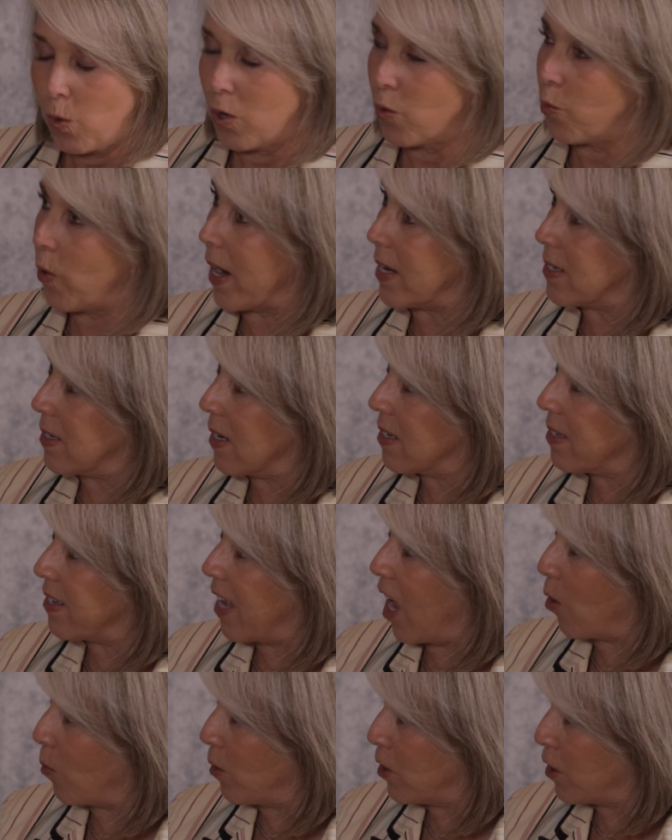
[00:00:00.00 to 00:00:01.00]
We're raising
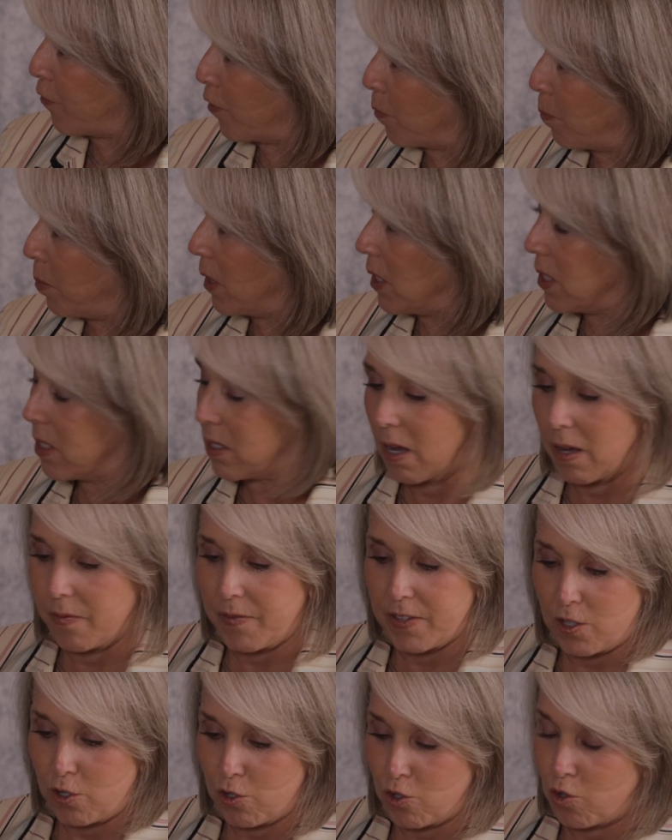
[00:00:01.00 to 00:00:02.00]
salaries for police
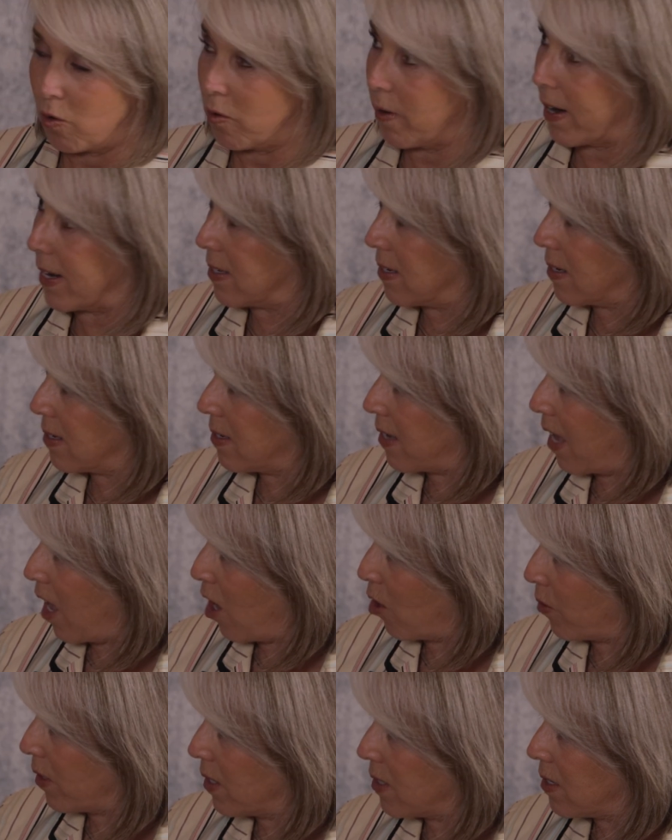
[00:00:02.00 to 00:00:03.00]
officers. We're raising
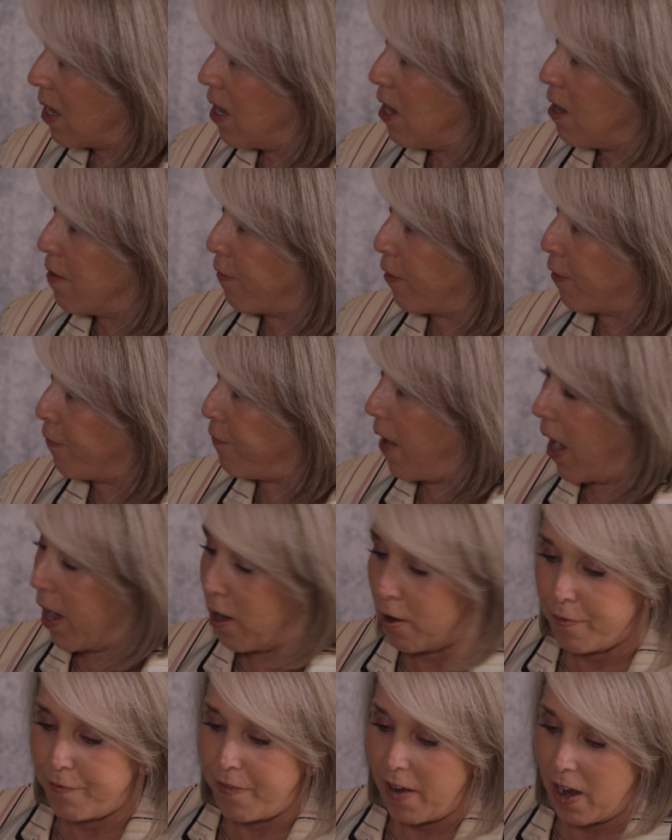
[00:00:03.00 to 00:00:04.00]
salaries for
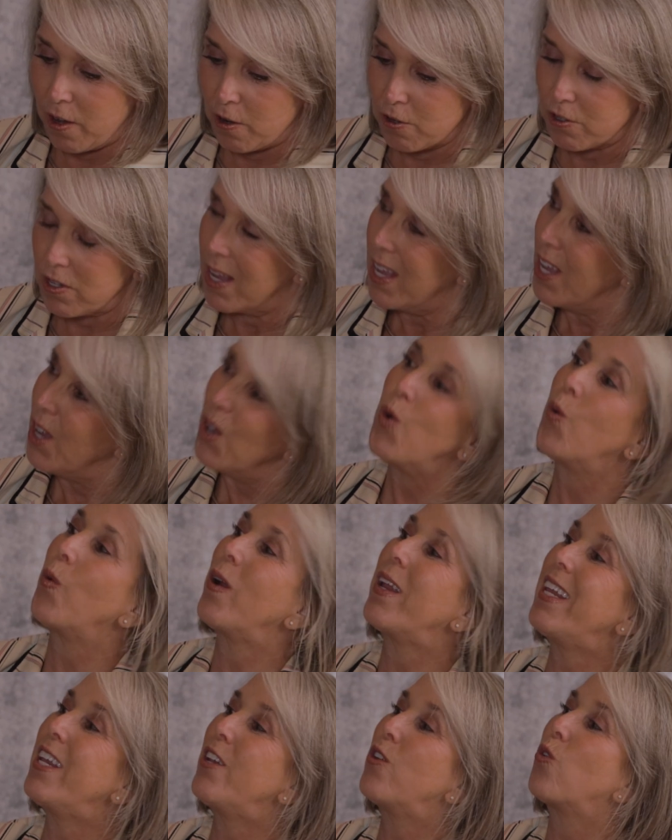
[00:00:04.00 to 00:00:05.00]
firefighters.
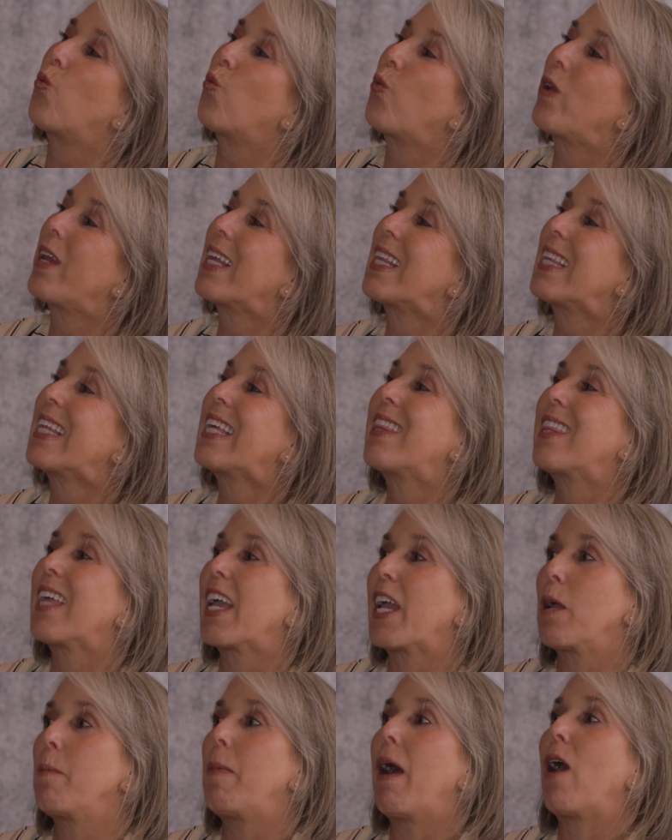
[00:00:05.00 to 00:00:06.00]
We need to really
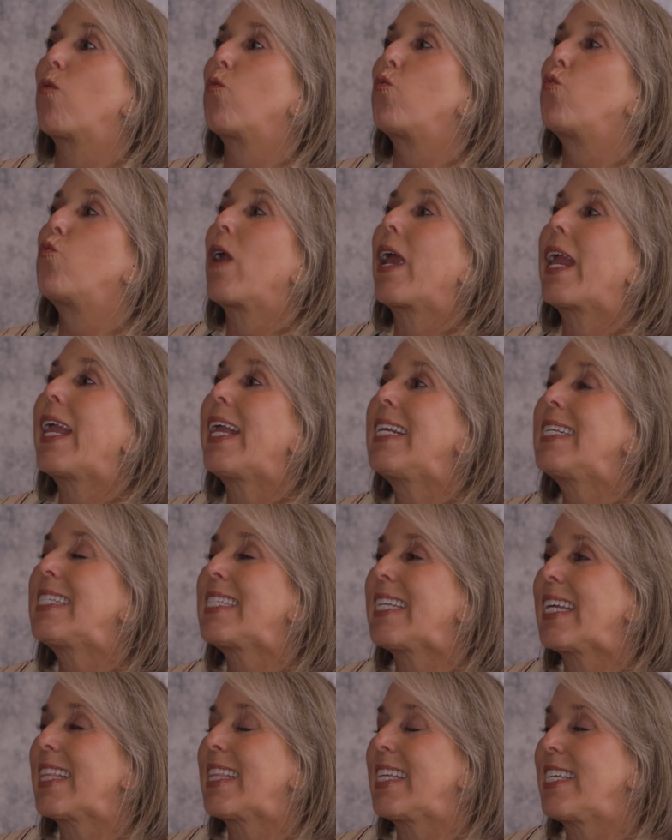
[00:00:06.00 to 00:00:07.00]
think about
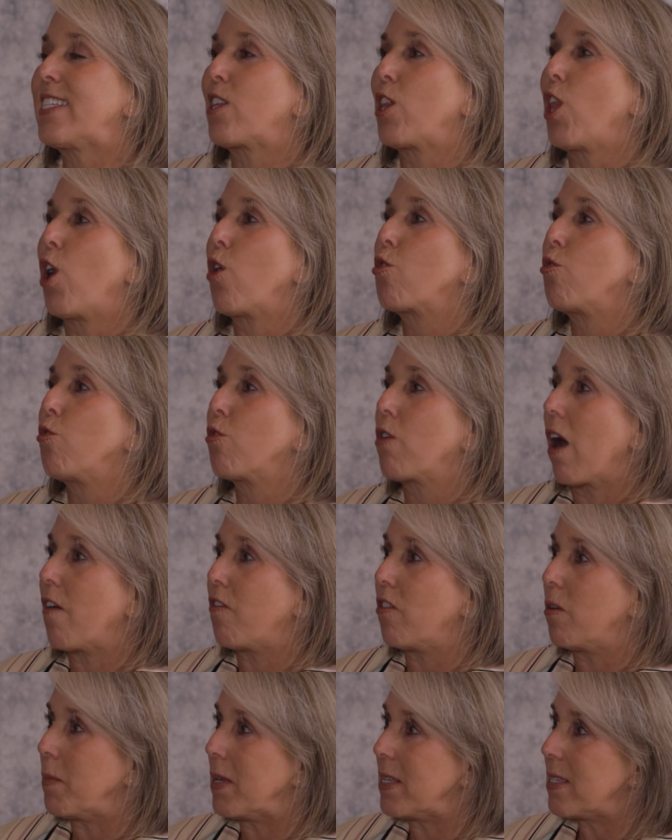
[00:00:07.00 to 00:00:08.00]
raising these local
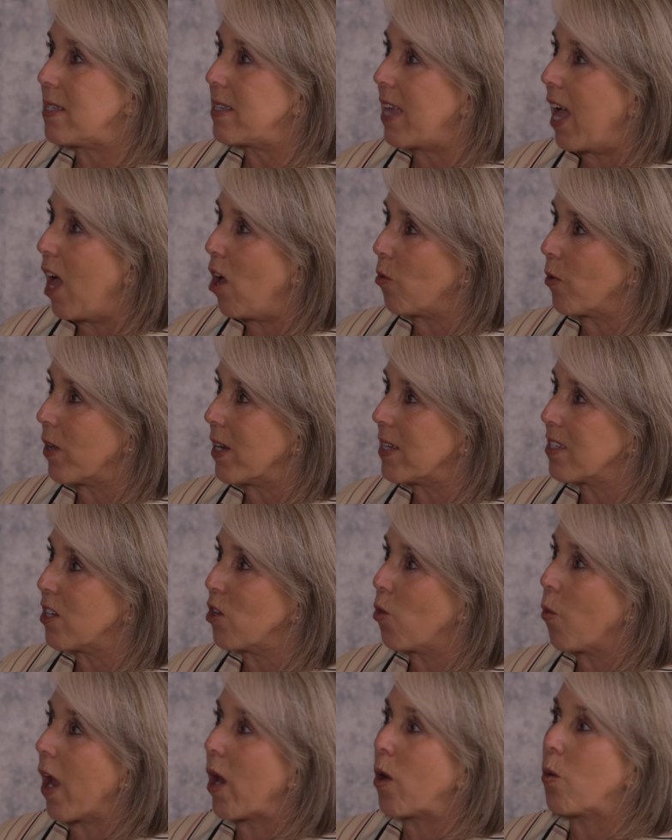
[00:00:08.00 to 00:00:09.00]
government salaries
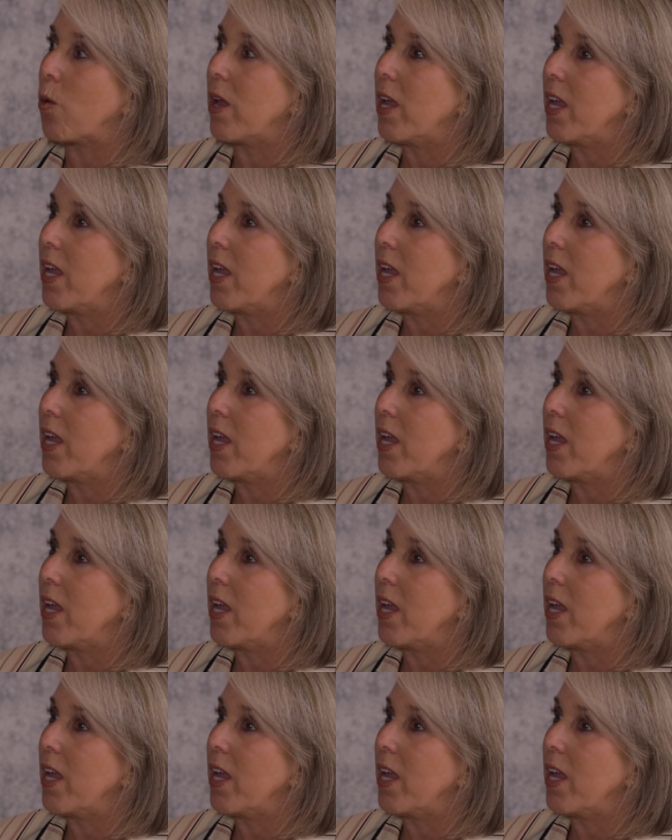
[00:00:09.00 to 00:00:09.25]
in a way